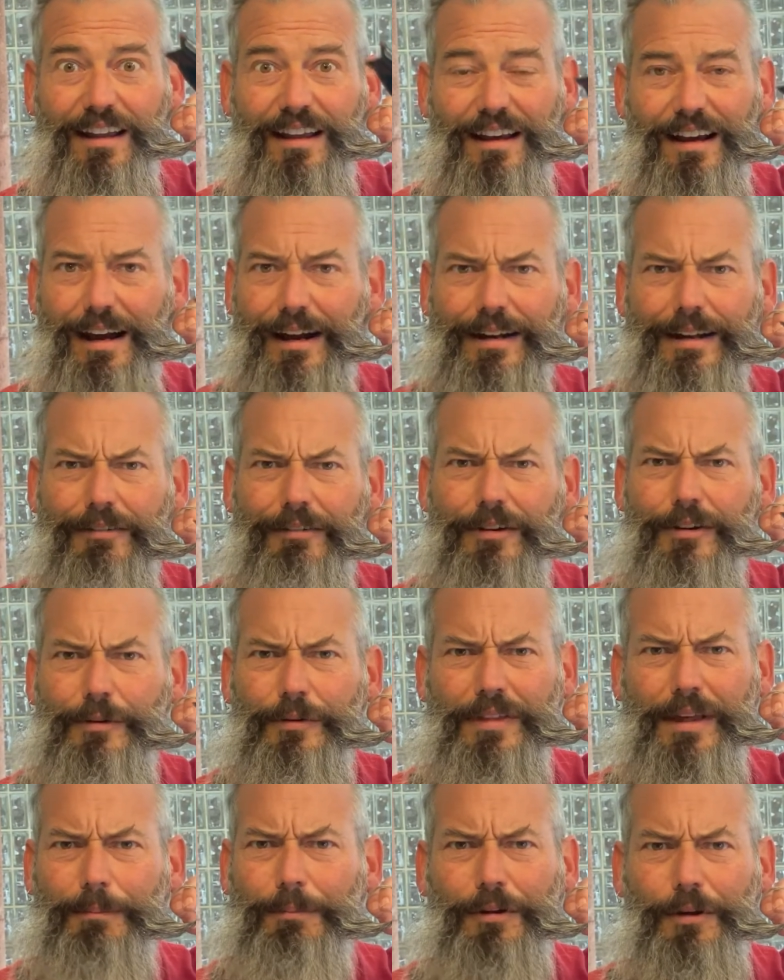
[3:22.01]
I never knew what
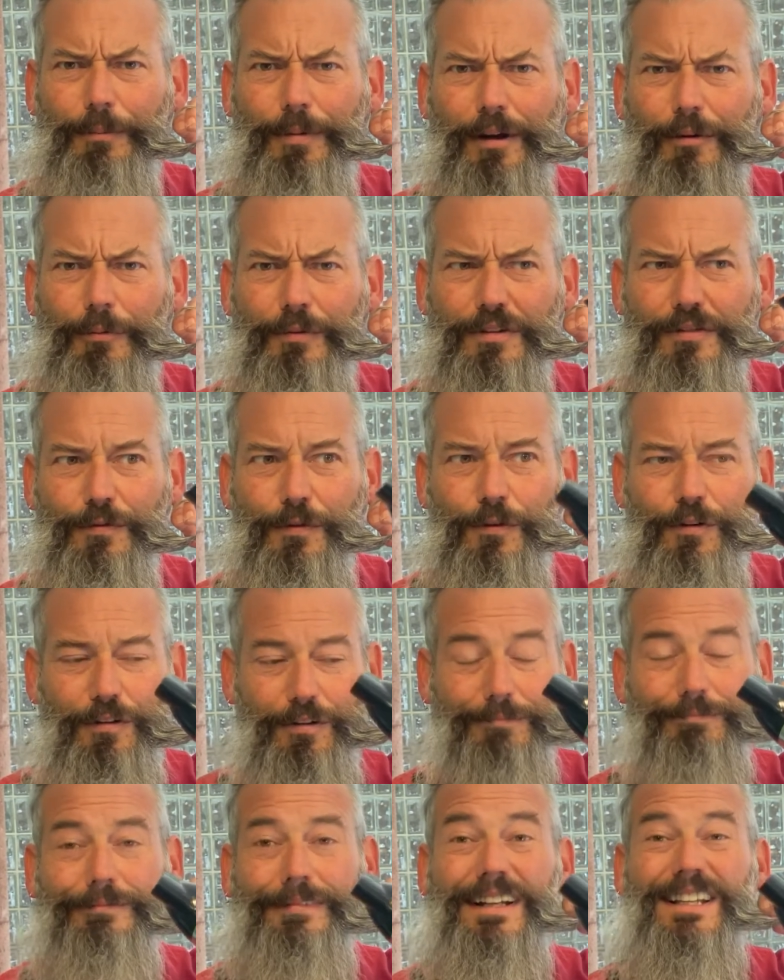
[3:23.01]
that blue button was for.
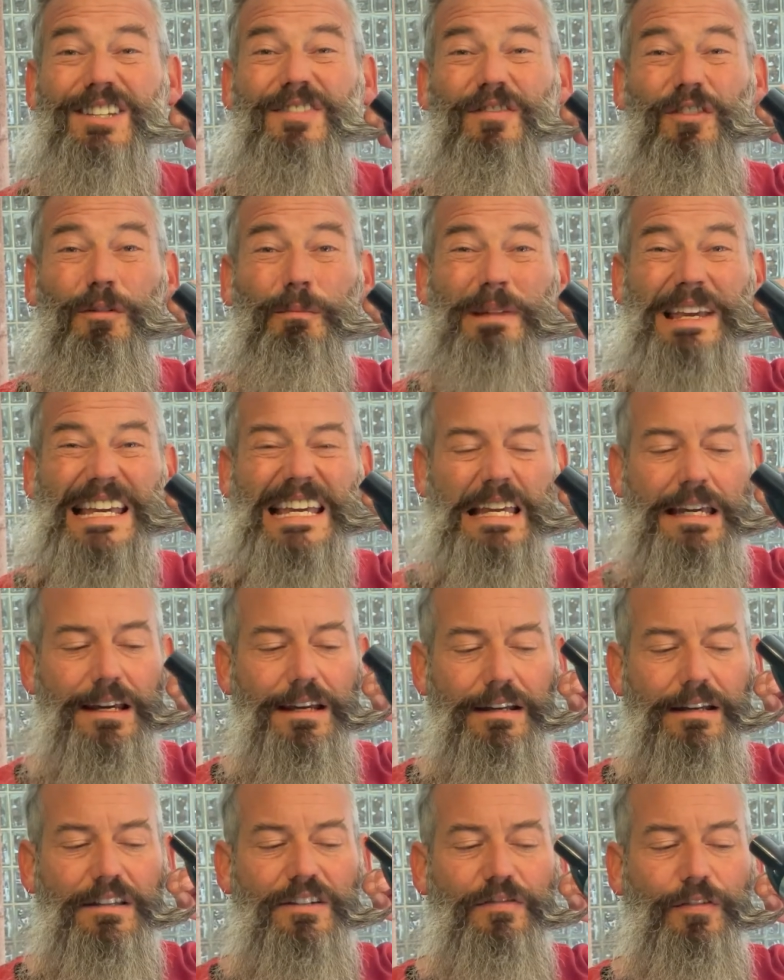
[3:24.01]
It's for me.
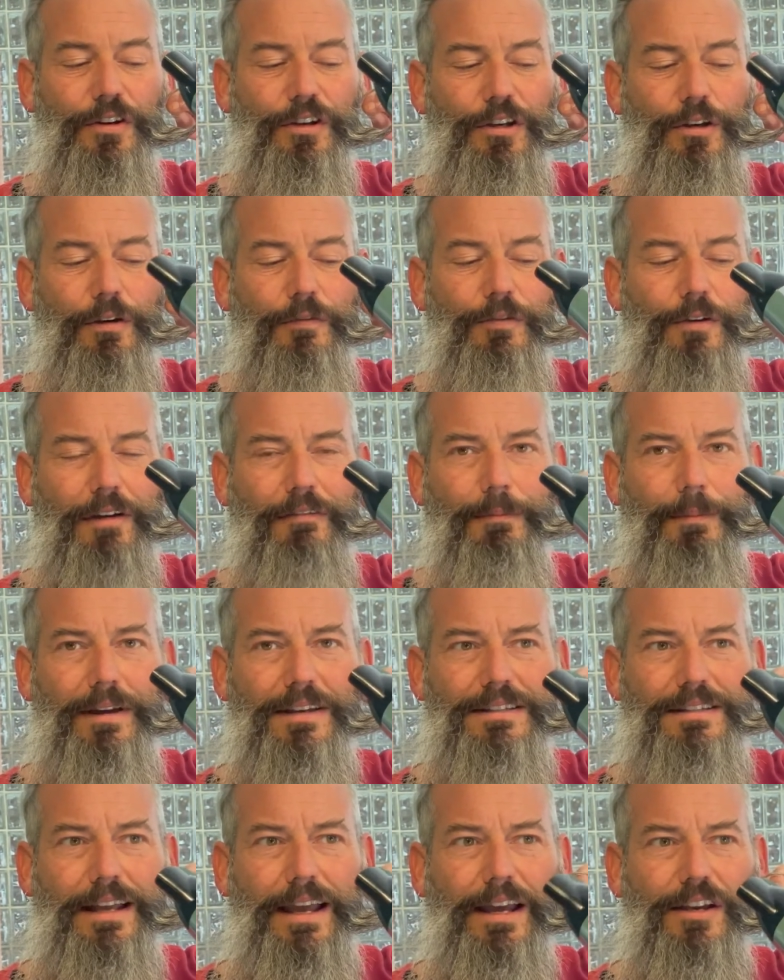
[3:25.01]
It's for you if you have a
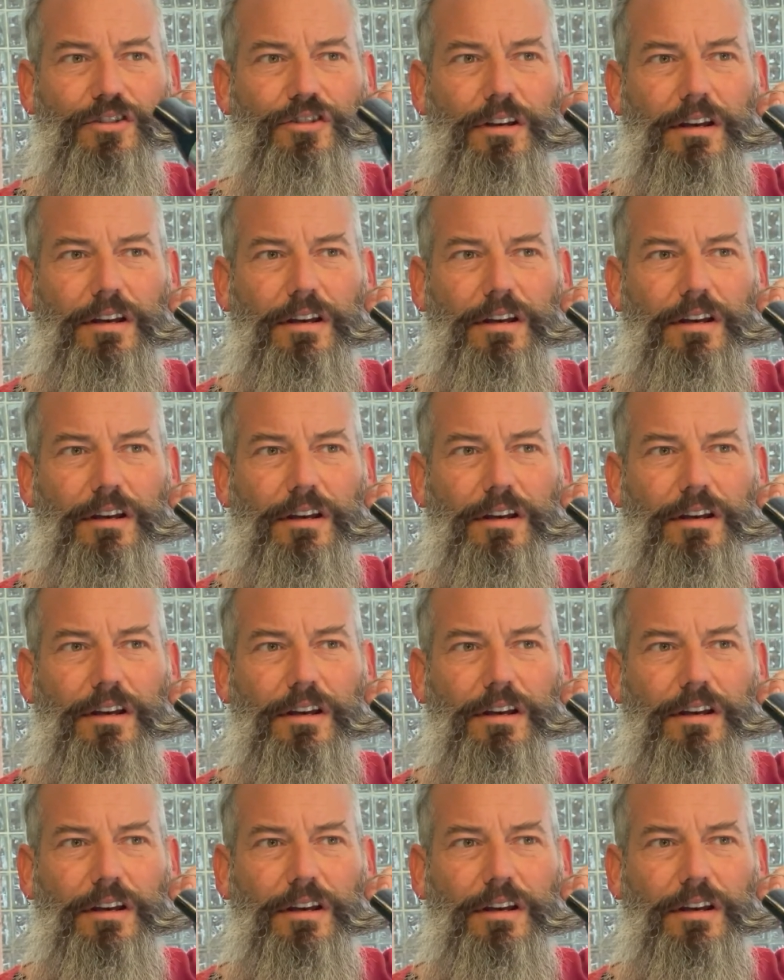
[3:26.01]
mustache.